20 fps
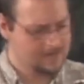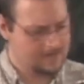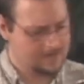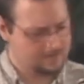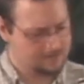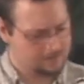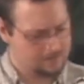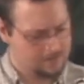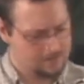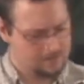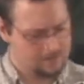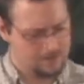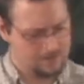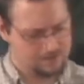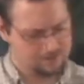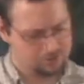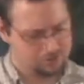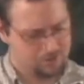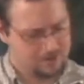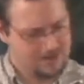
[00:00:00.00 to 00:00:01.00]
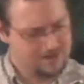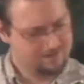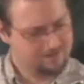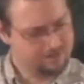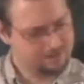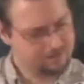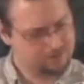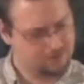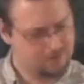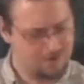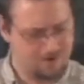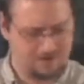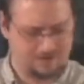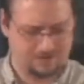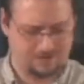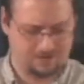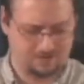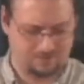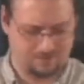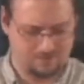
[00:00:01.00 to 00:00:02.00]
And I, I traveled
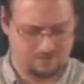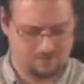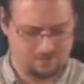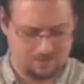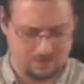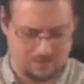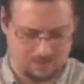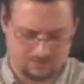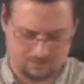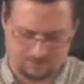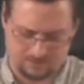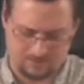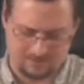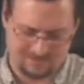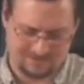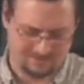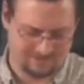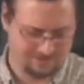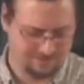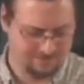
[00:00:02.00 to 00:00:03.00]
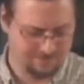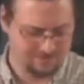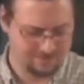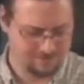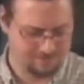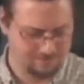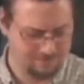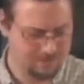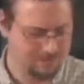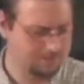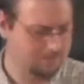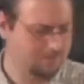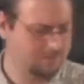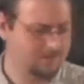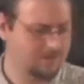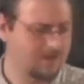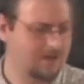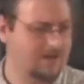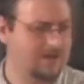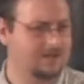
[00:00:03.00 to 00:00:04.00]
across the room and I got into this beam
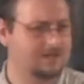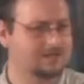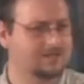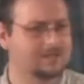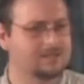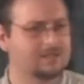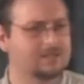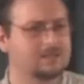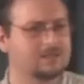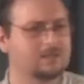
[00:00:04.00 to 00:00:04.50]
of light.